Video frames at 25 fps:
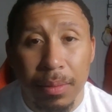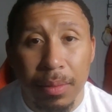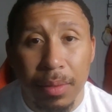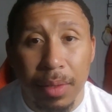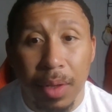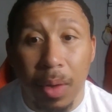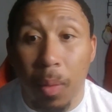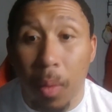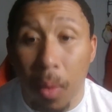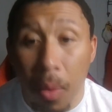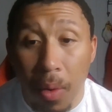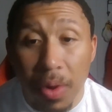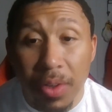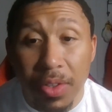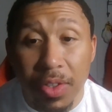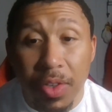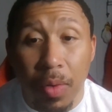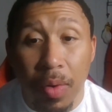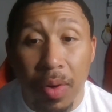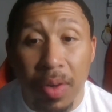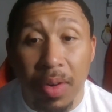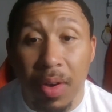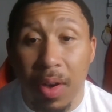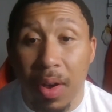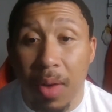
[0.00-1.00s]
A war is
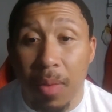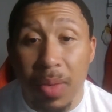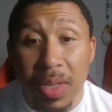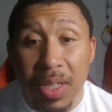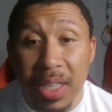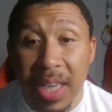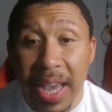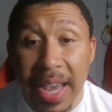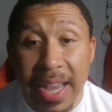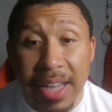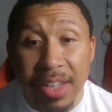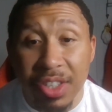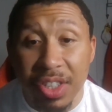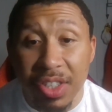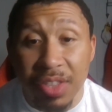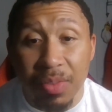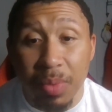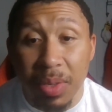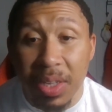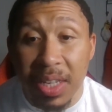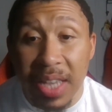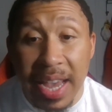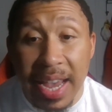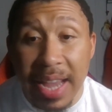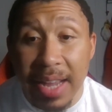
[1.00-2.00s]
going on. We can't just,
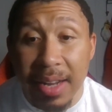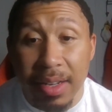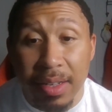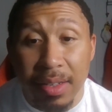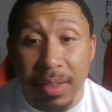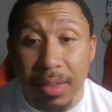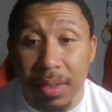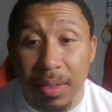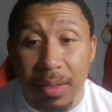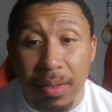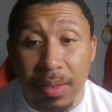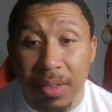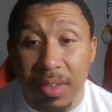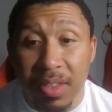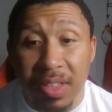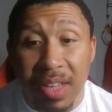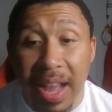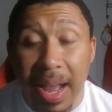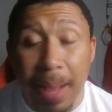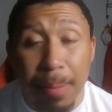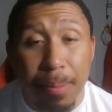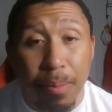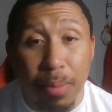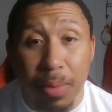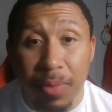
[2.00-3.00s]
we can't
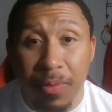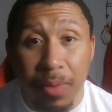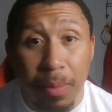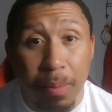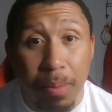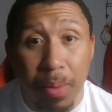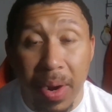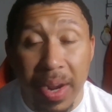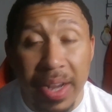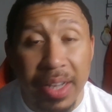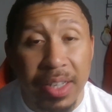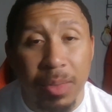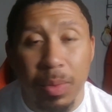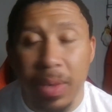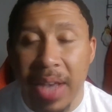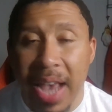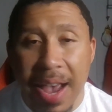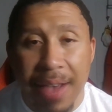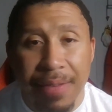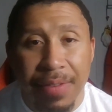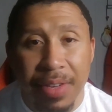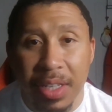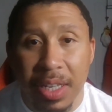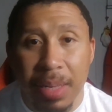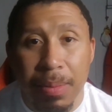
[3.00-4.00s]
stop for breaks. We
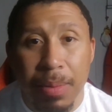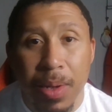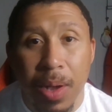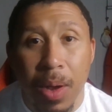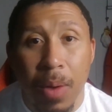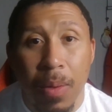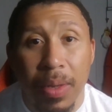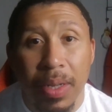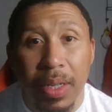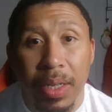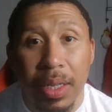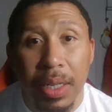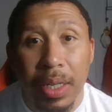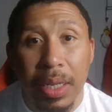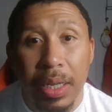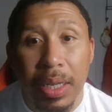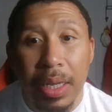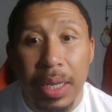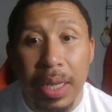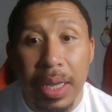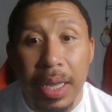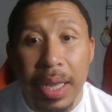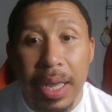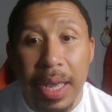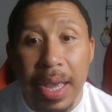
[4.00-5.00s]
have to keep going.
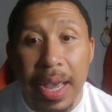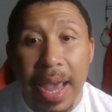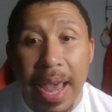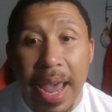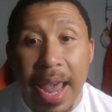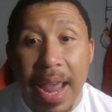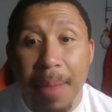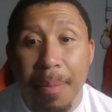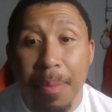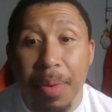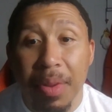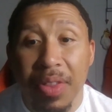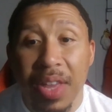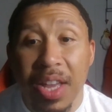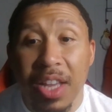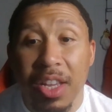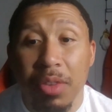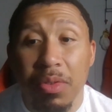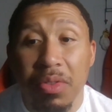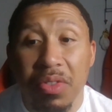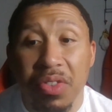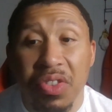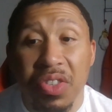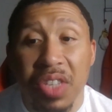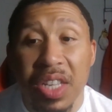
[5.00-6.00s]
And, but then
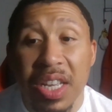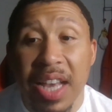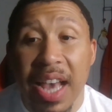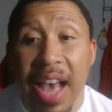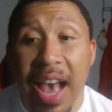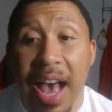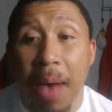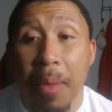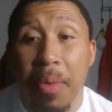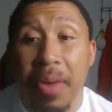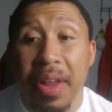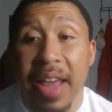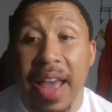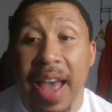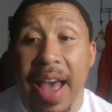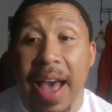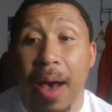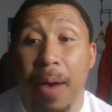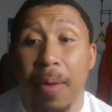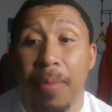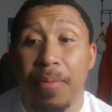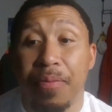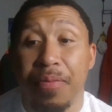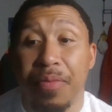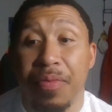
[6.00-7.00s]
you see how it,
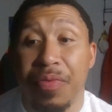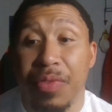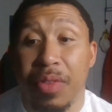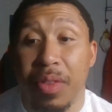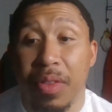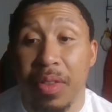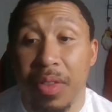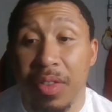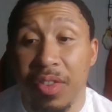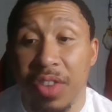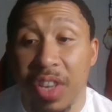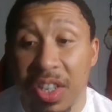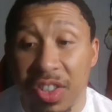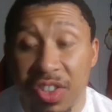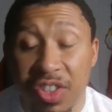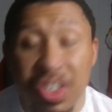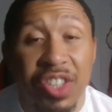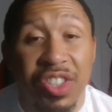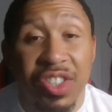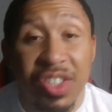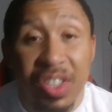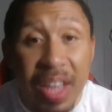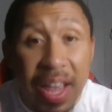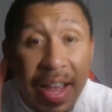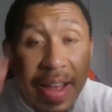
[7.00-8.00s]
how
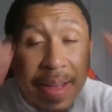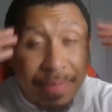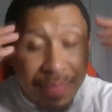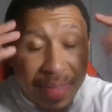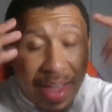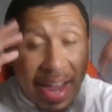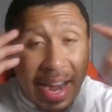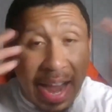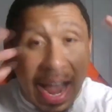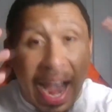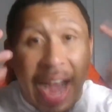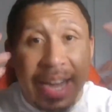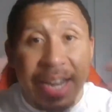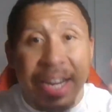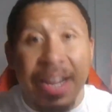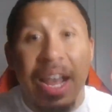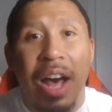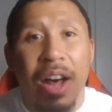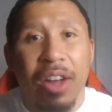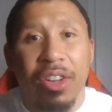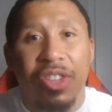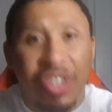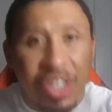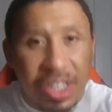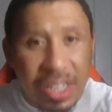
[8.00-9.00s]
just that
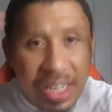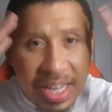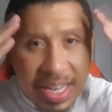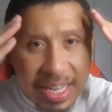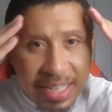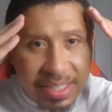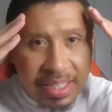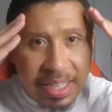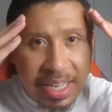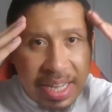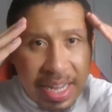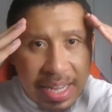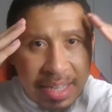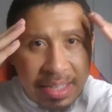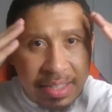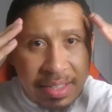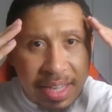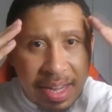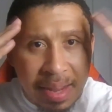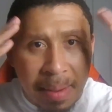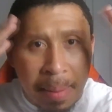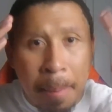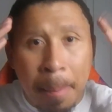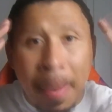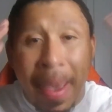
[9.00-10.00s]
ideology is, is
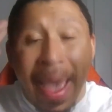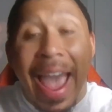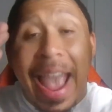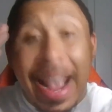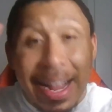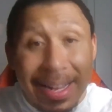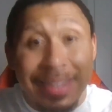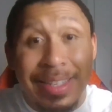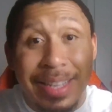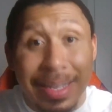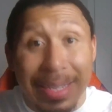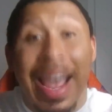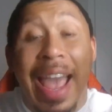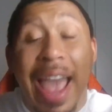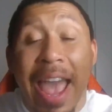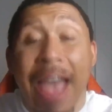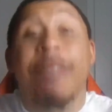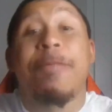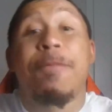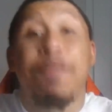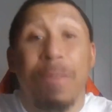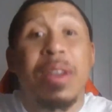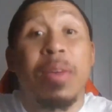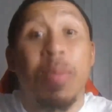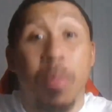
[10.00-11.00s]
impacting
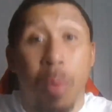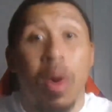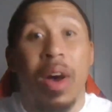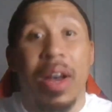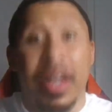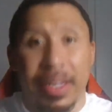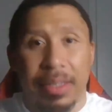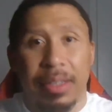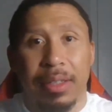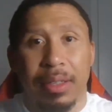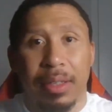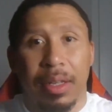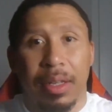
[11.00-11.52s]
everyone.